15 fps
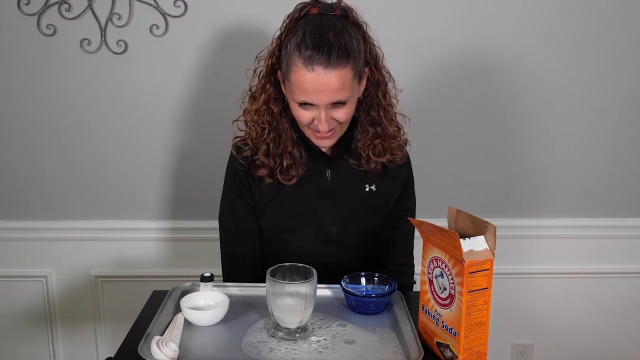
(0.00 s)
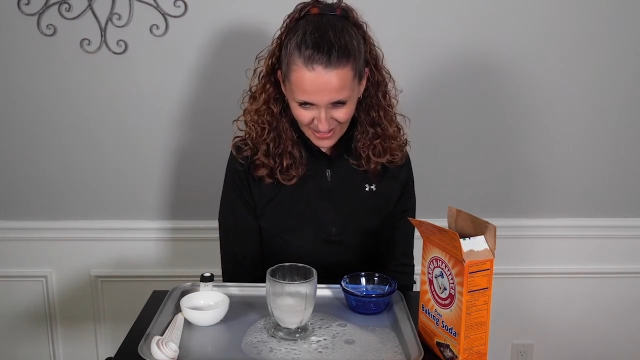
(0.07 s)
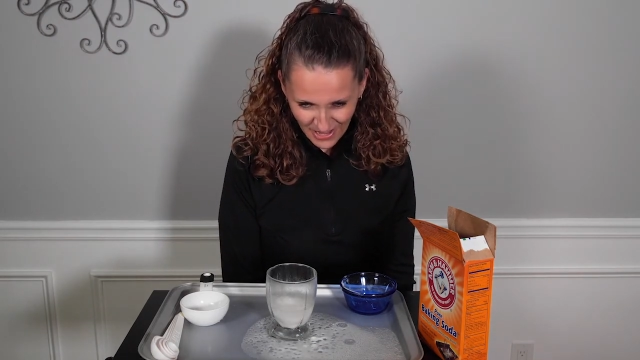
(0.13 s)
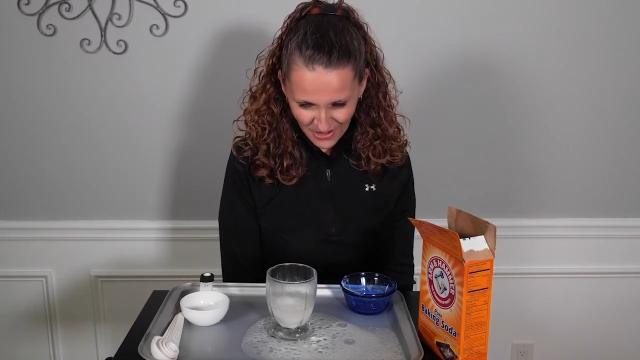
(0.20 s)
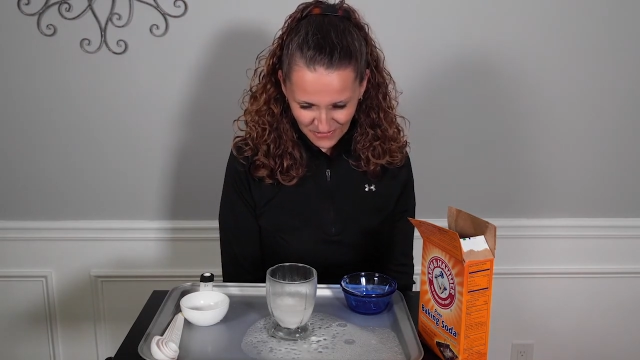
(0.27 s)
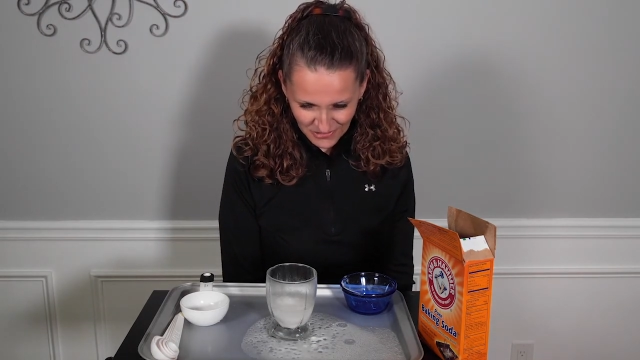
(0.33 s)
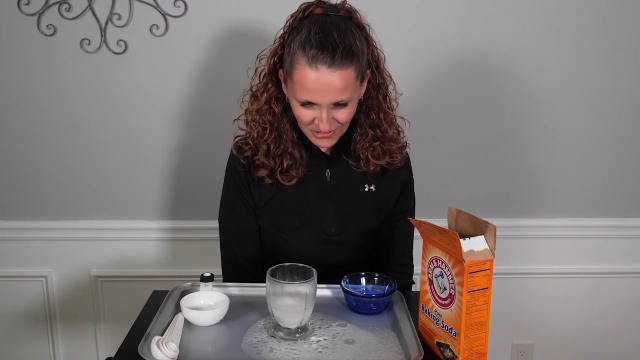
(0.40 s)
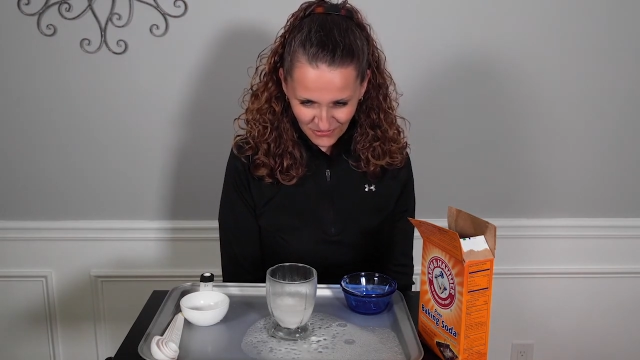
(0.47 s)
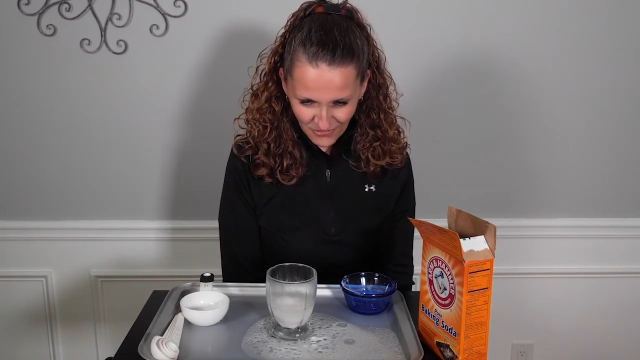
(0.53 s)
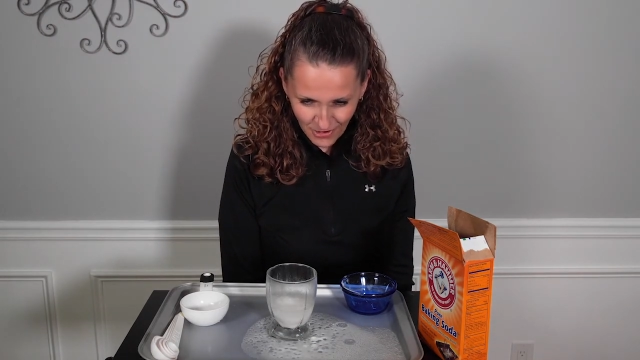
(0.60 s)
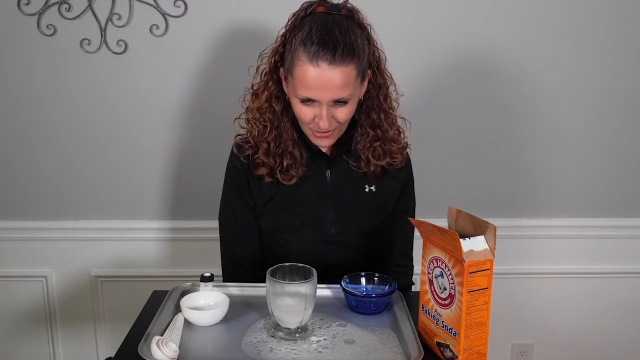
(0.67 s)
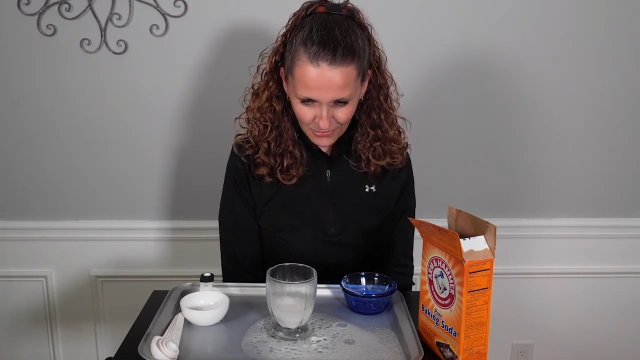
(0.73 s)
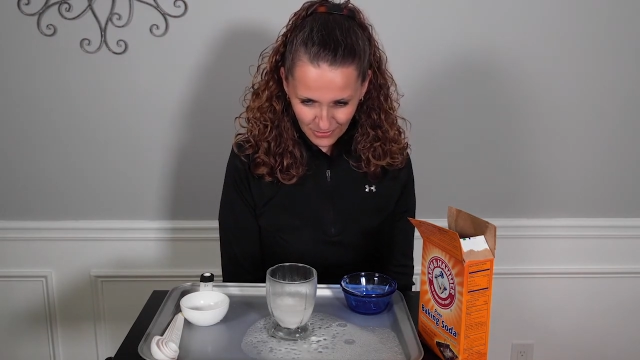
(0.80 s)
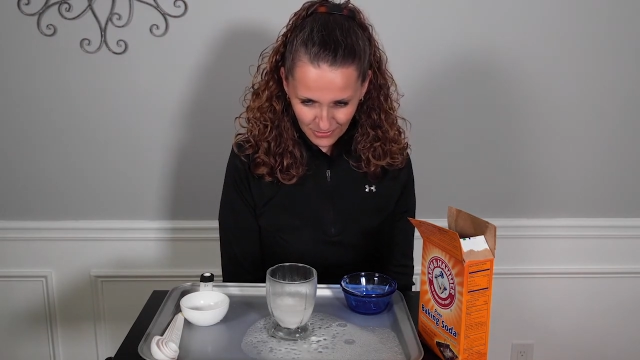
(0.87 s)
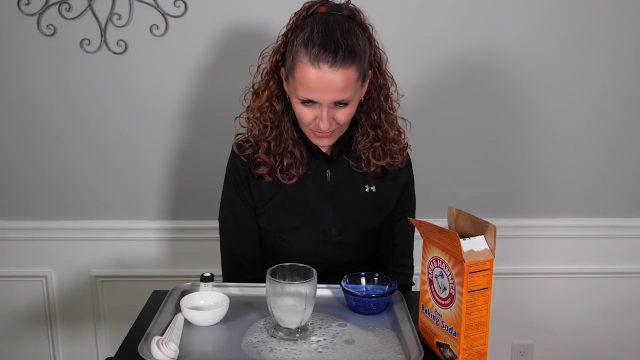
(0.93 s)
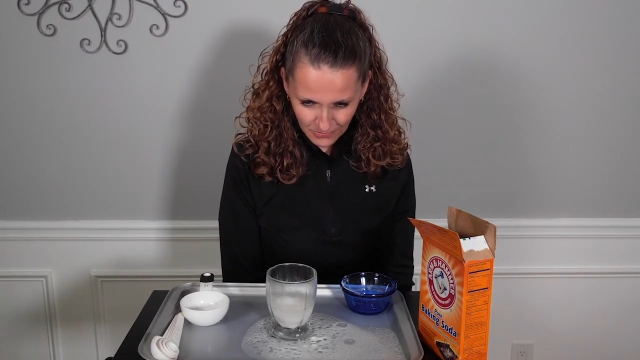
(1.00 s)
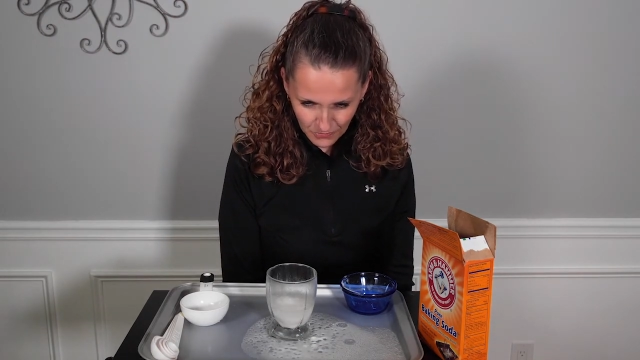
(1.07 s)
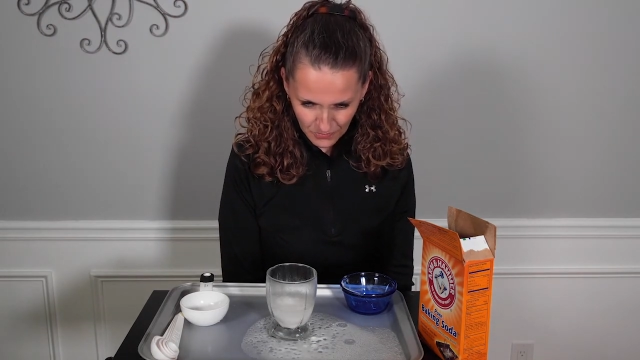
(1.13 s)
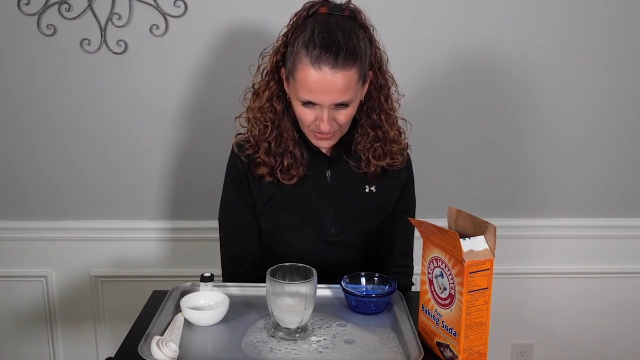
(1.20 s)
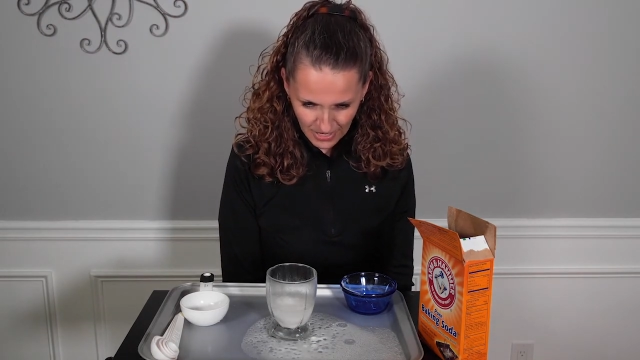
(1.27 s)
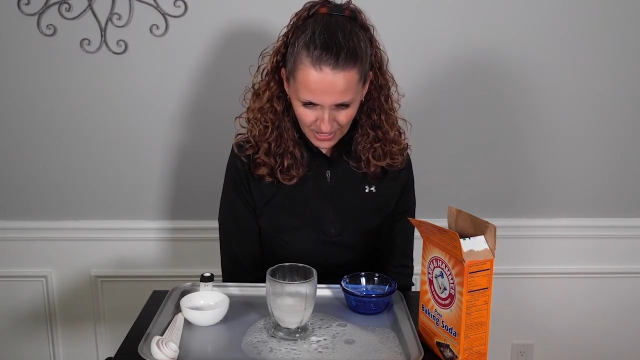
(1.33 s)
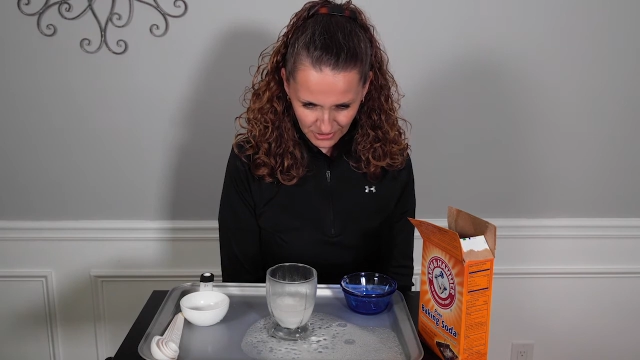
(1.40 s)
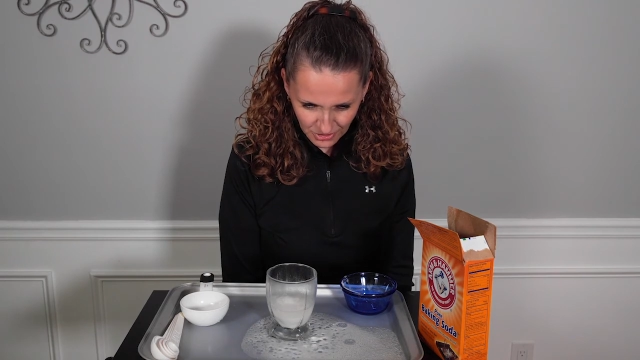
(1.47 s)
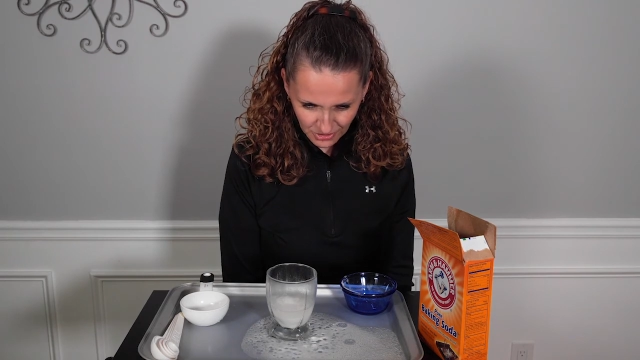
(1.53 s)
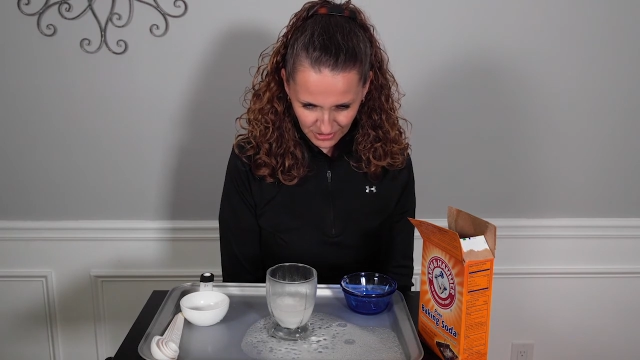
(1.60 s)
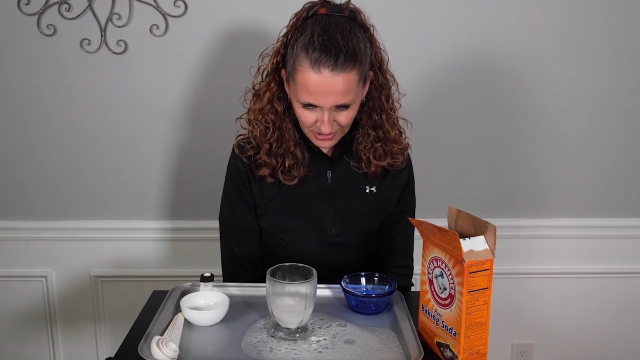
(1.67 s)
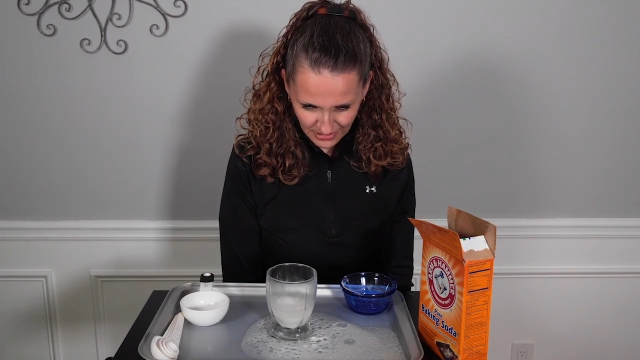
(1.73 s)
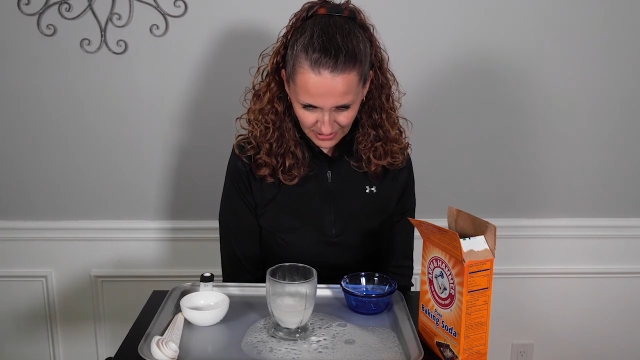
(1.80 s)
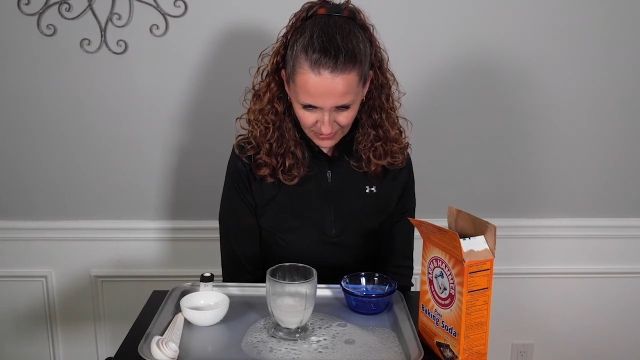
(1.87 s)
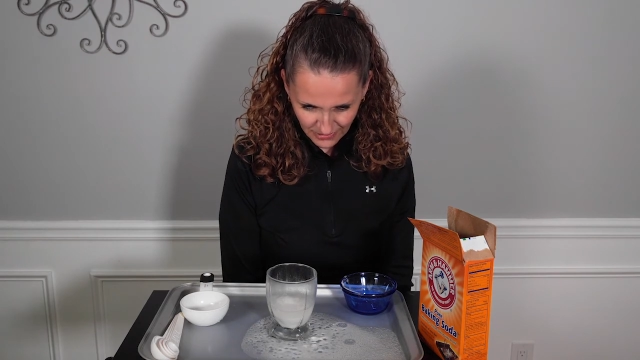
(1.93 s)
Heavenly Father, we ask you
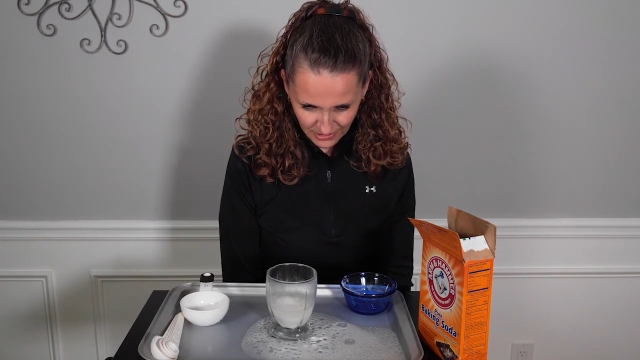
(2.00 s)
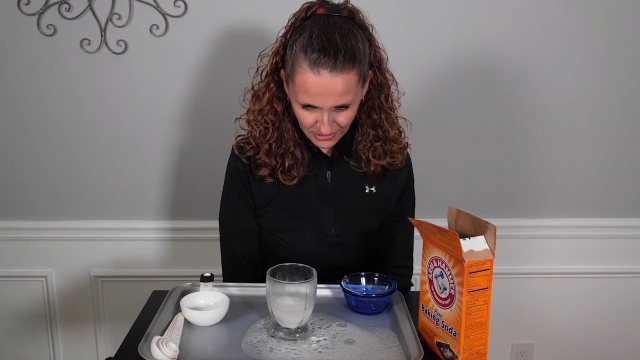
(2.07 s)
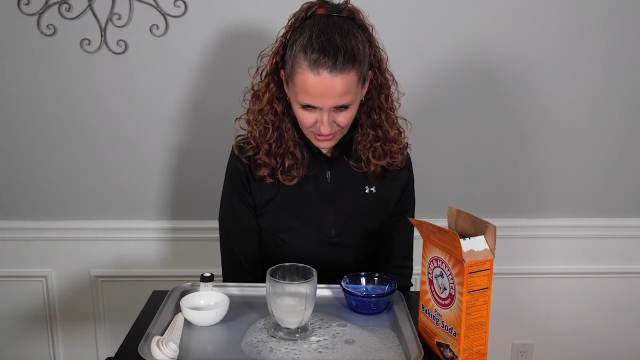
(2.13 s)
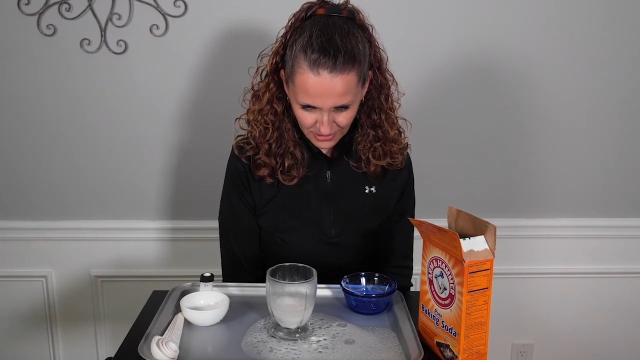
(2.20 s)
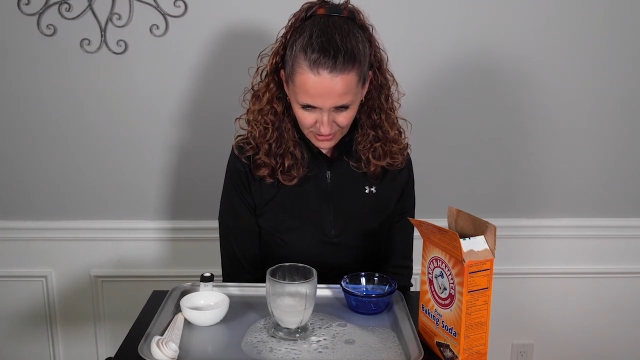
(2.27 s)
to give us